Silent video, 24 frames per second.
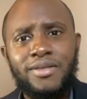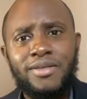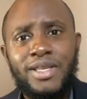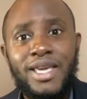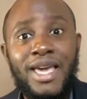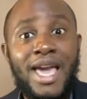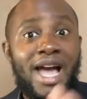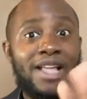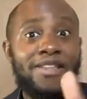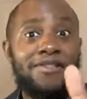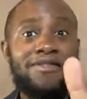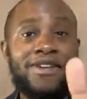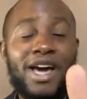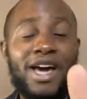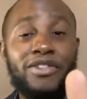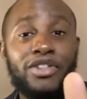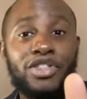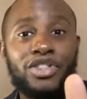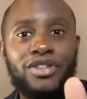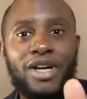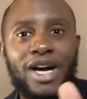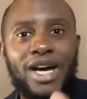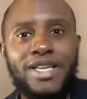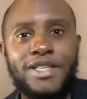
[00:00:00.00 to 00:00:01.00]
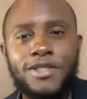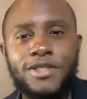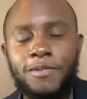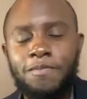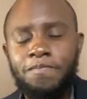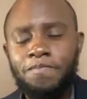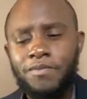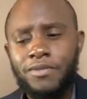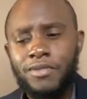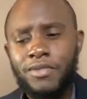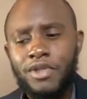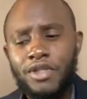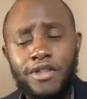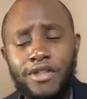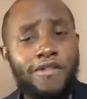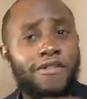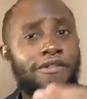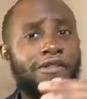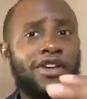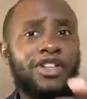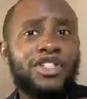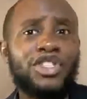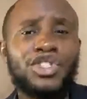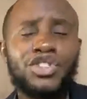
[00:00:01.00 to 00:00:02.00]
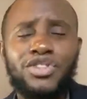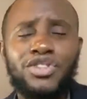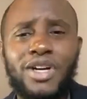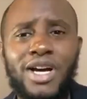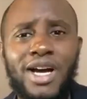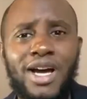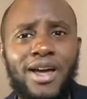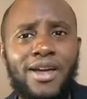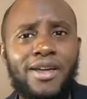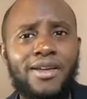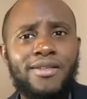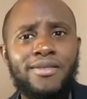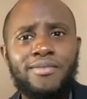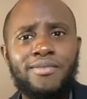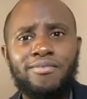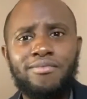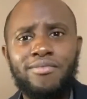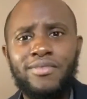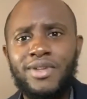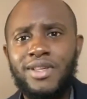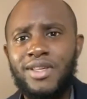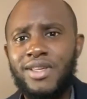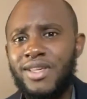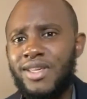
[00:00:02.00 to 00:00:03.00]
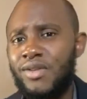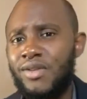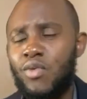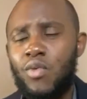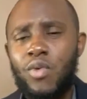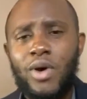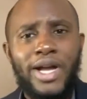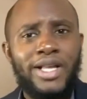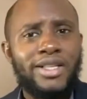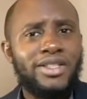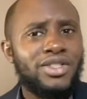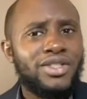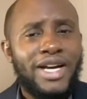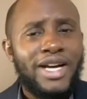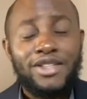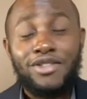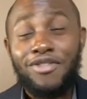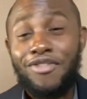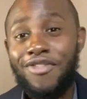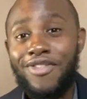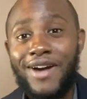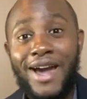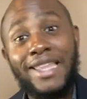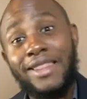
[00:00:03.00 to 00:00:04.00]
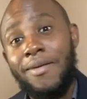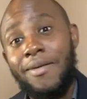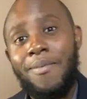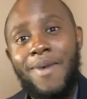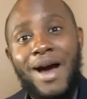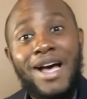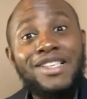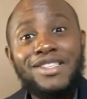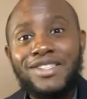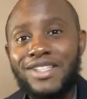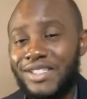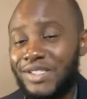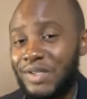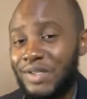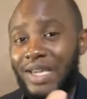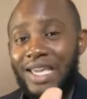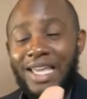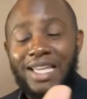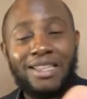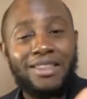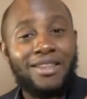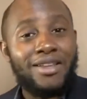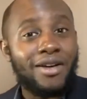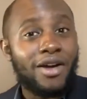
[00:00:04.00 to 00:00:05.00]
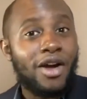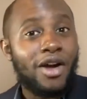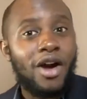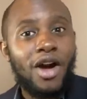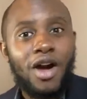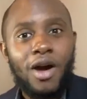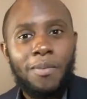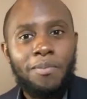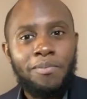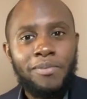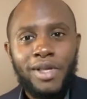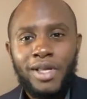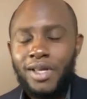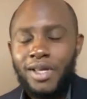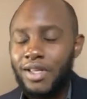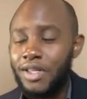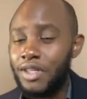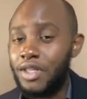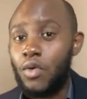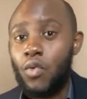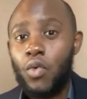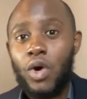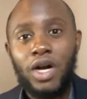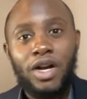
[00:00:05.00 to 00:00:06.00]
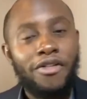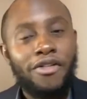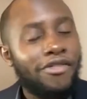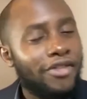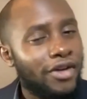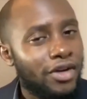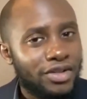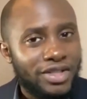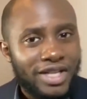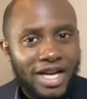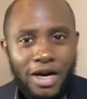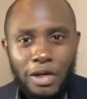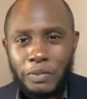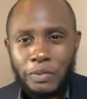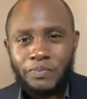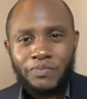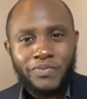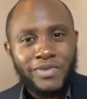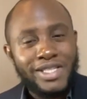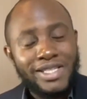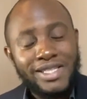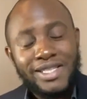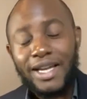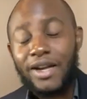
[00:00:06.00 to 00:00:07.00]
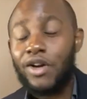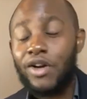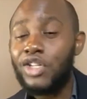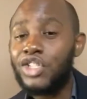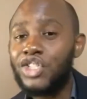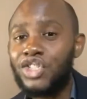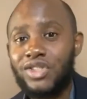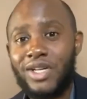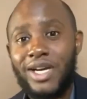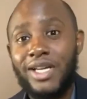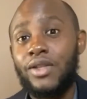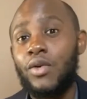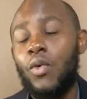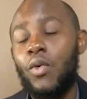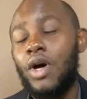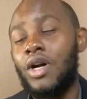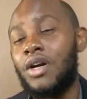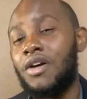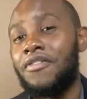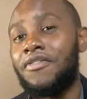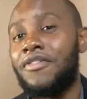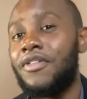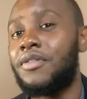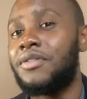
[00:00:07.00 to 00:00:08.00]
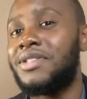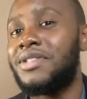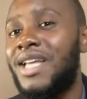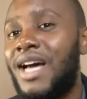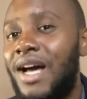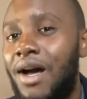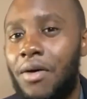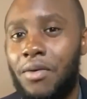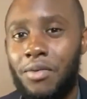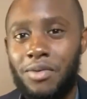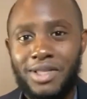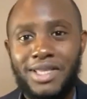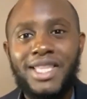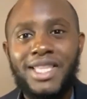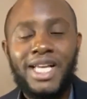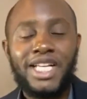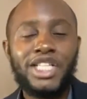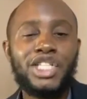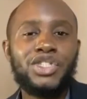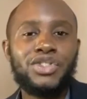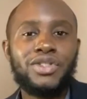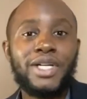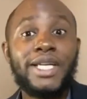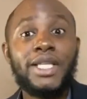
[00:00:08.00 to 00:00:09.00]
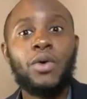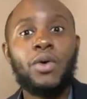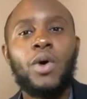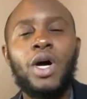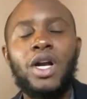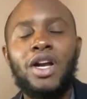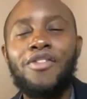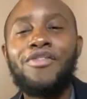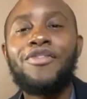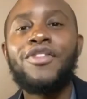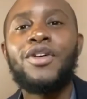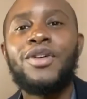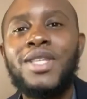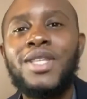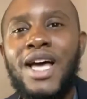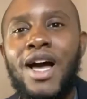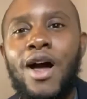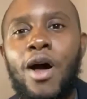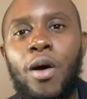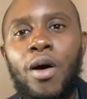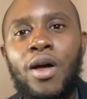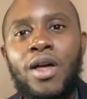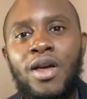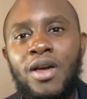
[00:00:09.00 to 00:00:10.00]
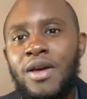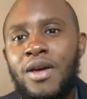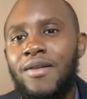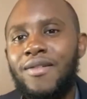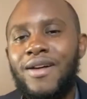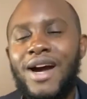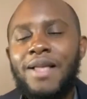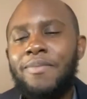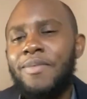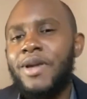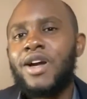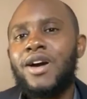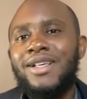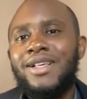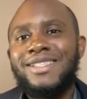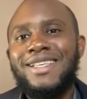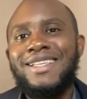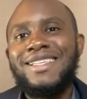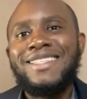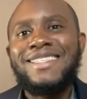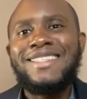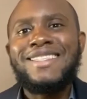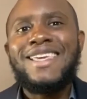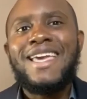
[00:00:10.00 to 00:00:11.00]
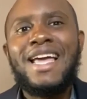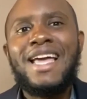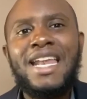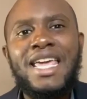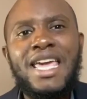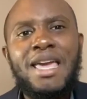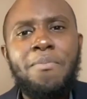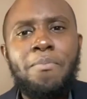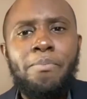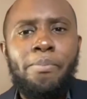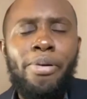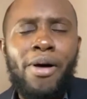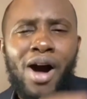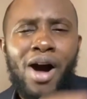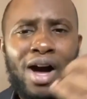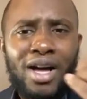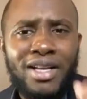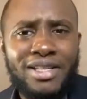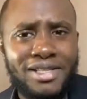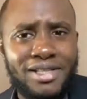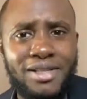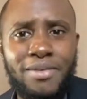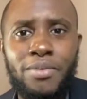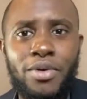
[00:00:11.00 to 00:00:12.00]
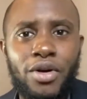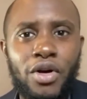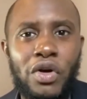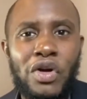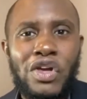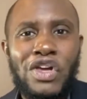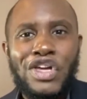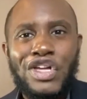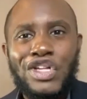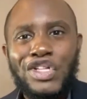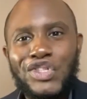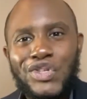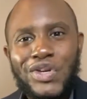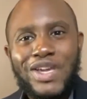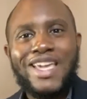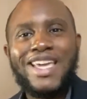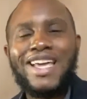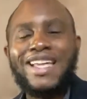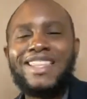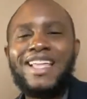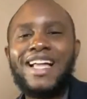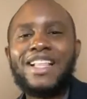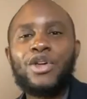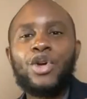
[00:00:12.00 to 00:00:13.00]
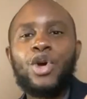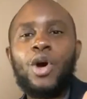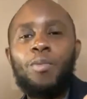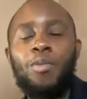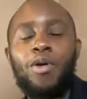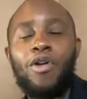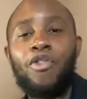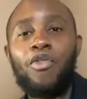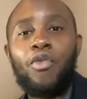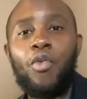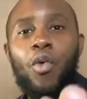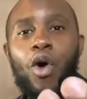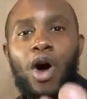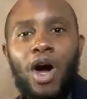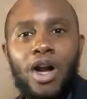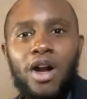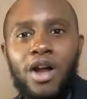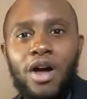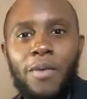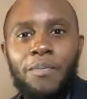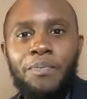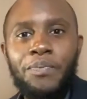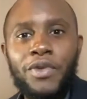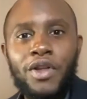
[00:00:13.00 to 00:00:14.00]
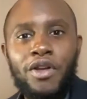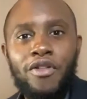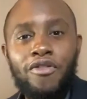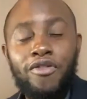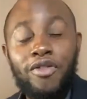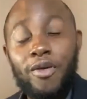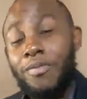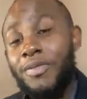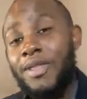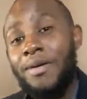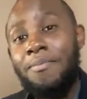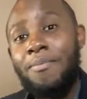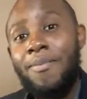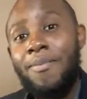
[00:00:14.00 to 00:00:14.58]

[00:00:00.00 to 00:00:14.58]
had 5 tries. The first try, he went trying to fight the master to get the cup, the water fell down. Second try, the water fell down. Third try, the water fell down, right? Because it's nearly impossible to get that cup of water from the